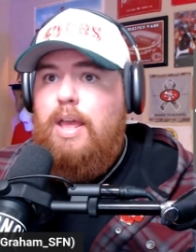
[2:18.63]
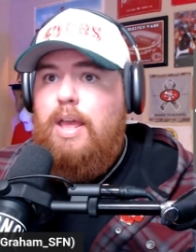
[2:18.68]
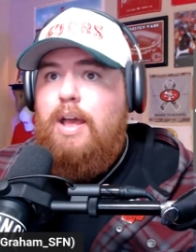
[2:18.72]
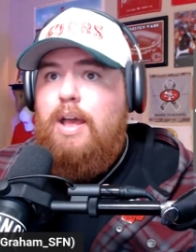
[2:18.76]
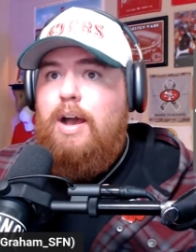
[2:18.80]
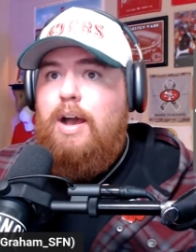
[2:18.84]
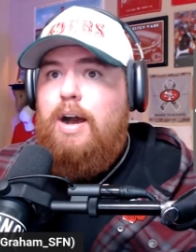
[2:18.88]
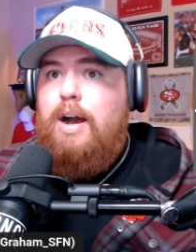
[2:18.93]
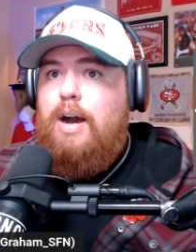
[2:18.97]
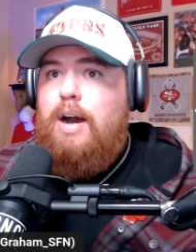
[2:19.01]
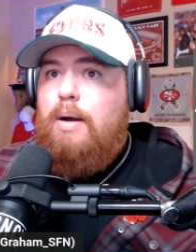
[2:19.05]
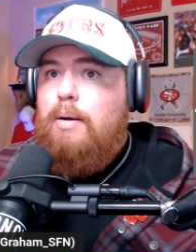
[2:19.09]

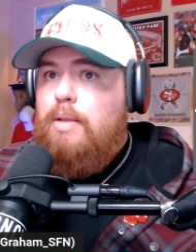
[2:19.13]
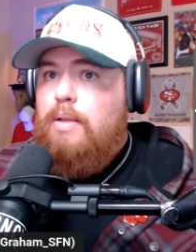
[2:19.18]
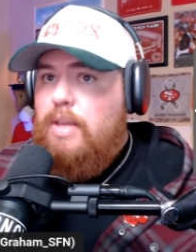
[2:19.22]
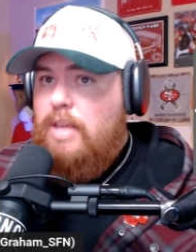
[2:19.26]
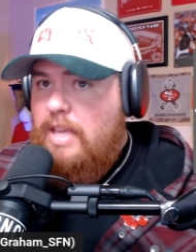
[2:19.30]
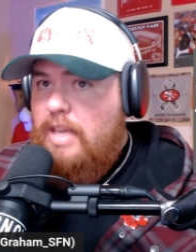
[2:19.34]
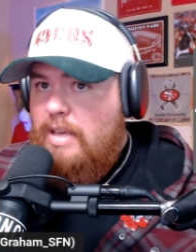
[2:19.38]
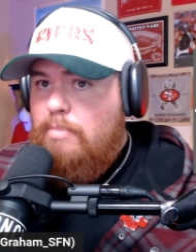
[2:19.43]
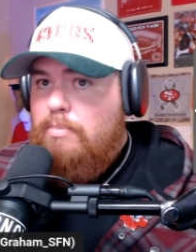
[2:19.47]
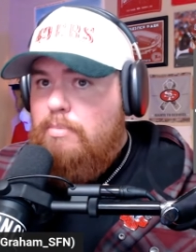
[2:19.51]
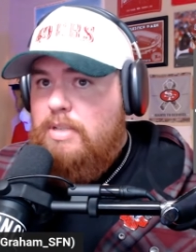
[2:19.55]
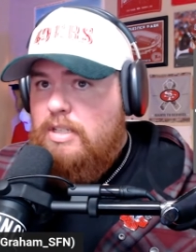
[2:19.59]

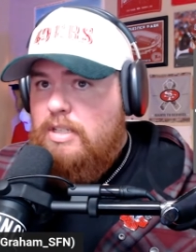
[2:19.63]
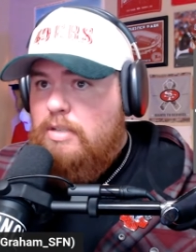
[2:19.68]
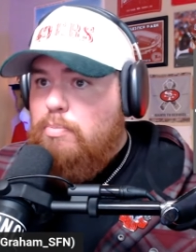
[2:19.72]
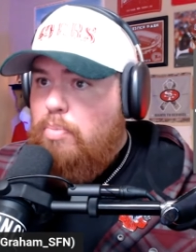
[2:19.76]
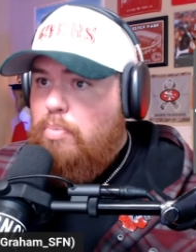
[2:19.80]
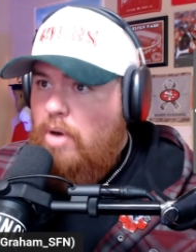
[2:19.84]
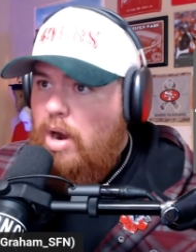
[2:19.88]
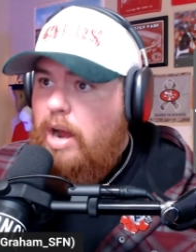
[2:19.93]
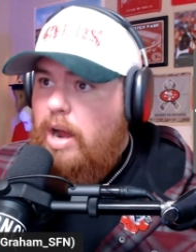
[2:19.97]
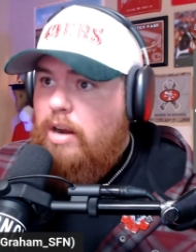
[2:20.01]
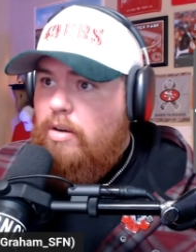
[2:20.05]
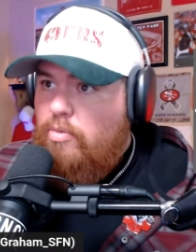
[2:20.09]
Him is
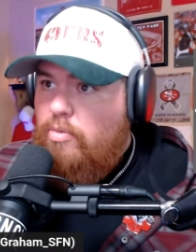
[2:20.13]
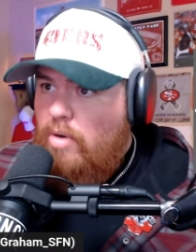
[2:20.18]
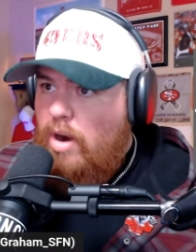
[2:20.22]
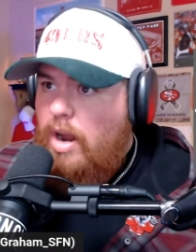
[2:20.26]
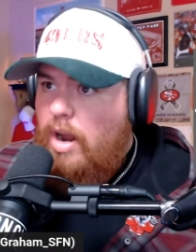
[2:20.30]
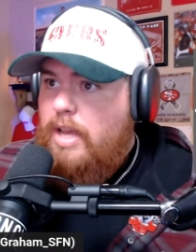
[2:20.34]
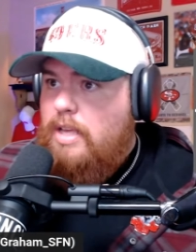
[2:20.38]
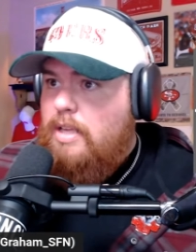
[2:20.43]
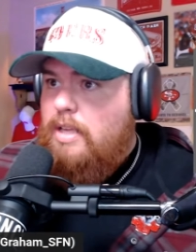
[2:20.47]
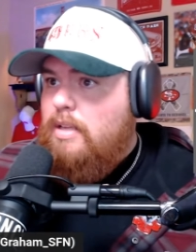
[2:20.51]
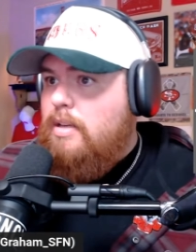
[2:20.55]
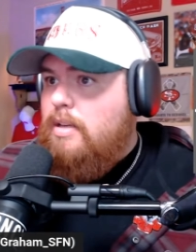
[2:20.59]
Brock
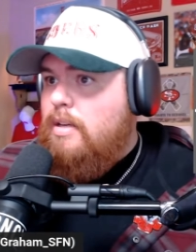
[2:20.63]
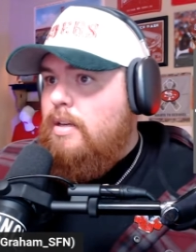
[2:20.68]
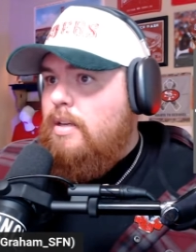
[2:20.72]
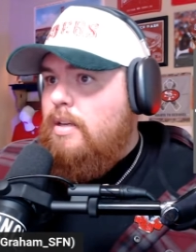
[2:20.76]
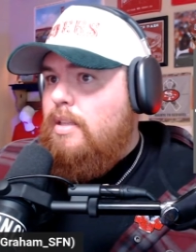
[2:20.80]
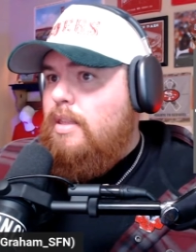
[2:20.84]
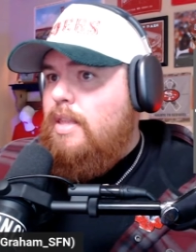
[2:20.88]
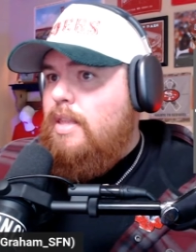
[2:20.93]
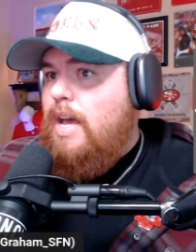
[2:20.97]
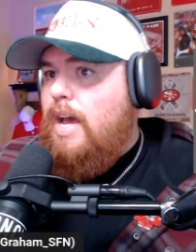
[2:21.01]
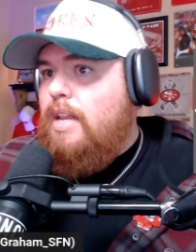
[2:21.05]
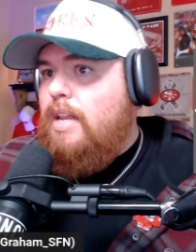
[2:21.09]
Wright.
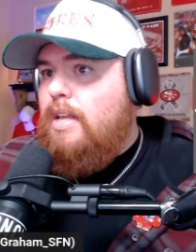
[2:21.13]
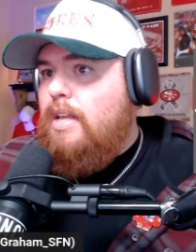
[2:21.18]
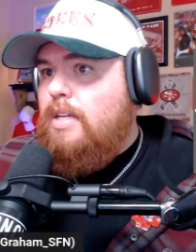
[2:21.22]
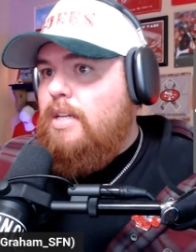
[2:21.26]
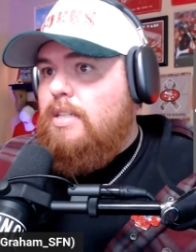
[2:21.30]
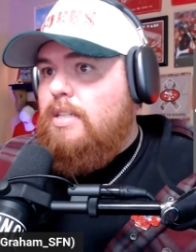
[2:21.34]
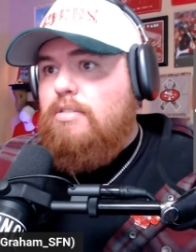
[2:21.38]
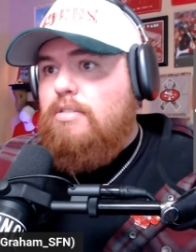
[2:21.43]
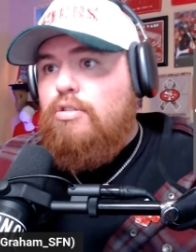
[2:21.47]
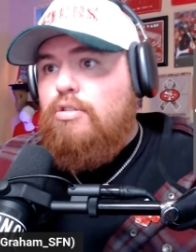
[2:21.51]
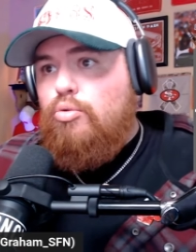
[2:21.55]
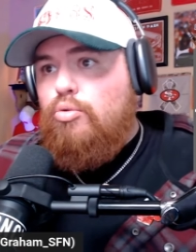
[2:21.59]
That
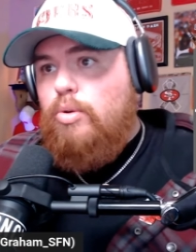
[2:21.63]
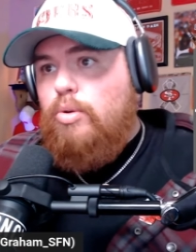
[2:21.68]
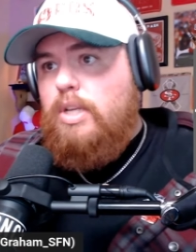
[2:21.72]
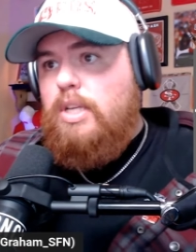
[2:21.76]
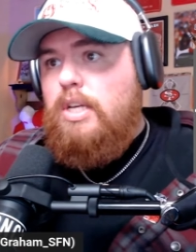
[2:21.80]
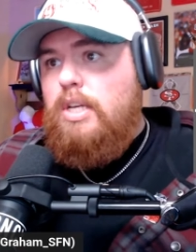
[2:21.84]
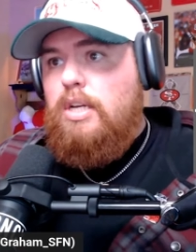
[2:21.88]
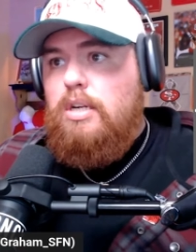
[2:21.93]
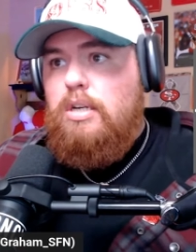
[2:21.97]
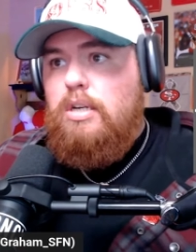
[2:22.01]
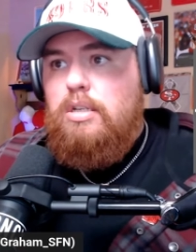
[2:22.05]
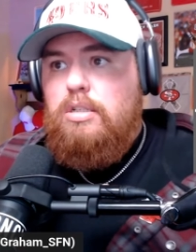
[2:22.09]
is 3
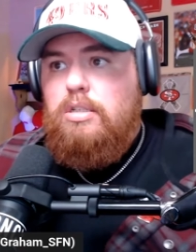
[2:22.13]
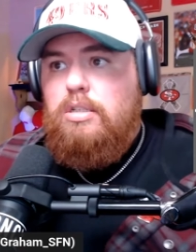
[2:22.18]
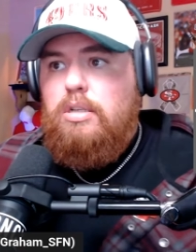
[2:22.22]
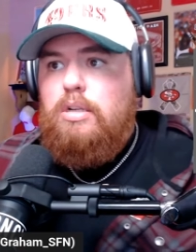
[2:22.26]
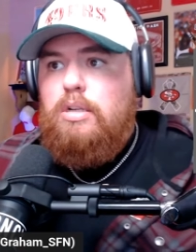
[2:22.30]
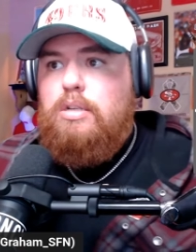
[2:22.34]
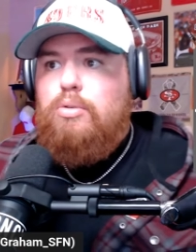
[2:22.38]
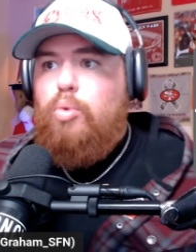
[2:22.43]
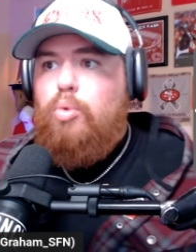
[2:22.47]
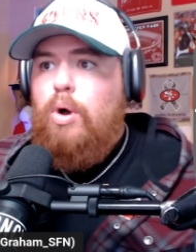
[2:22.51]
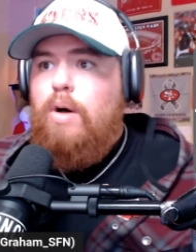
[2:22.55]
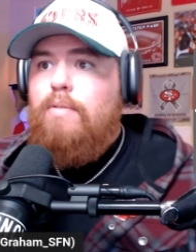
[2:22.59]
years,
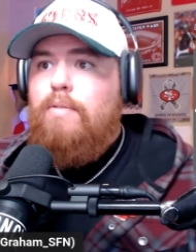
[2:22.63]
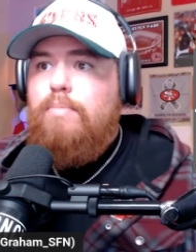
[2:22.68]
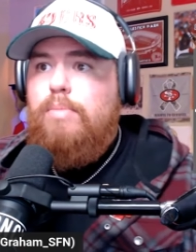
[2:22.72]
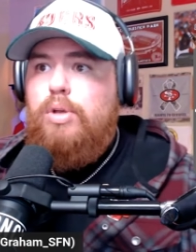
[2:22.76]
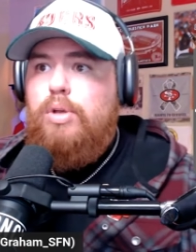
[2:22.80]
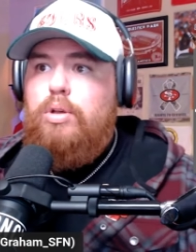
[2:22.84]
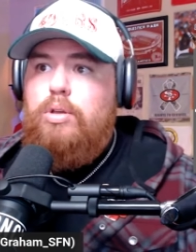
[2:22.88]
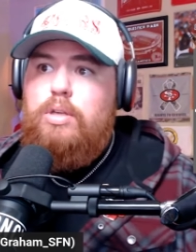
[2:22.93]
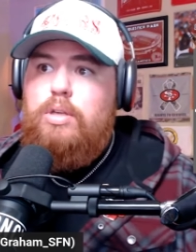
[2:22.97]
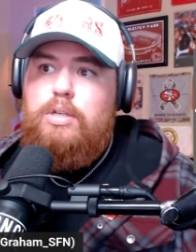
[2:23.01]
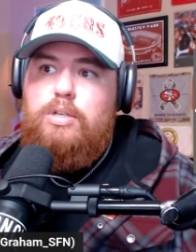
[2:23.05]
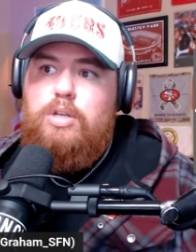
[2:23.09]
$12
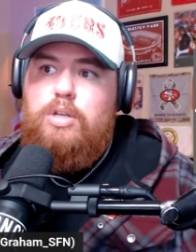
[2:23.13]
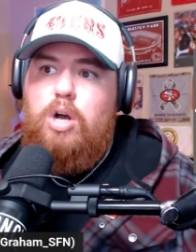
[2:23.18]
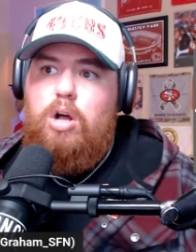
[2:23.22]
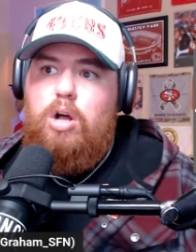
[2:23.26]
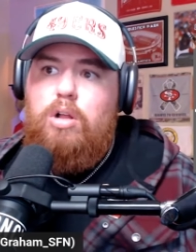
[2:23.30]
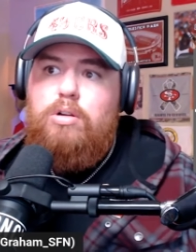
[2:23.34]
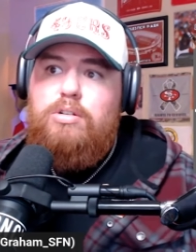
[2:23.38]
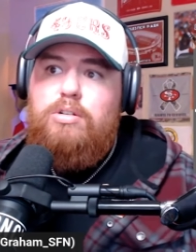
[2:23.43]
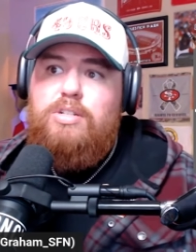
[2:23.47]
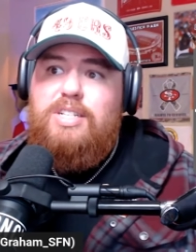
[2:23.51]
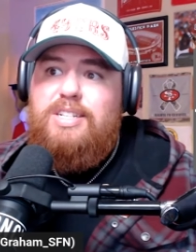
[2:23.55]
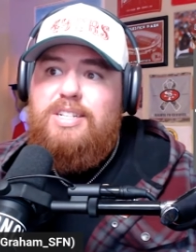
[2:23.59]
million,
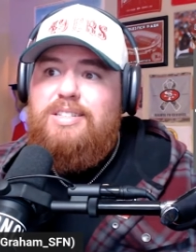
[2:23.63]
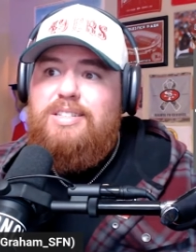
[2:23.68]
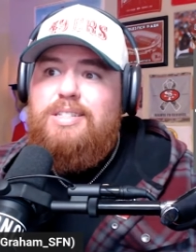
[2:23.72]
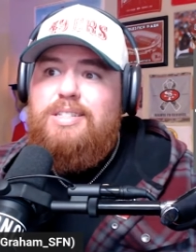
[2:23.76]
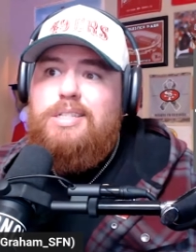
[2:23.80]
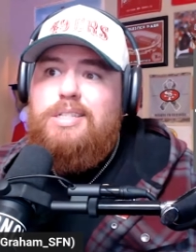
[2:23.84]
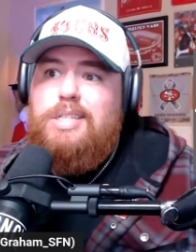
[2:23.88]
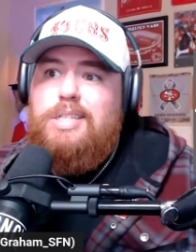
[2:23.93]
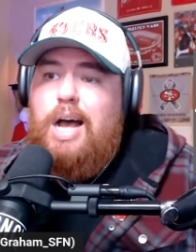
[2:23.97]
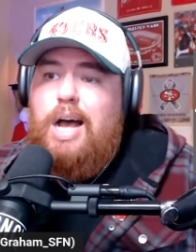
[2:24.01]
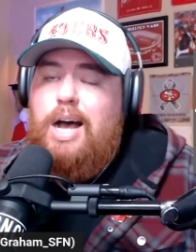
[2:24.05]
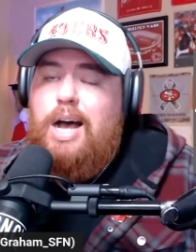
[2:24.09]
and
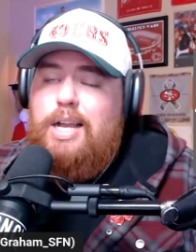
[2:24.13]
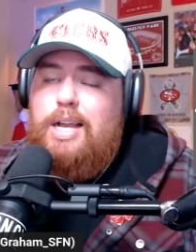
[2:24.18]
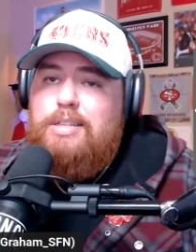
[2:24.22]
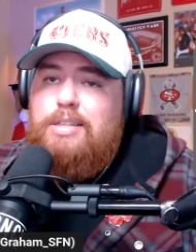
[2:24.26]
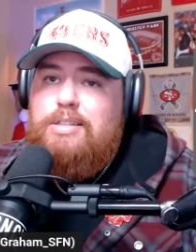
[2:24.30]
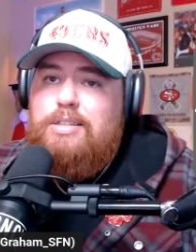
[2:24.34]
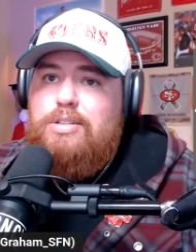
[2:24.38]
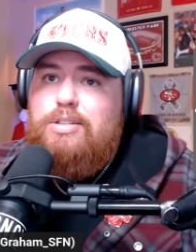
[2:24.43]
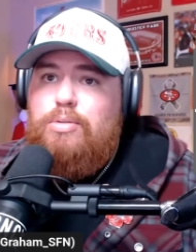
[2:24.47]
it's signed.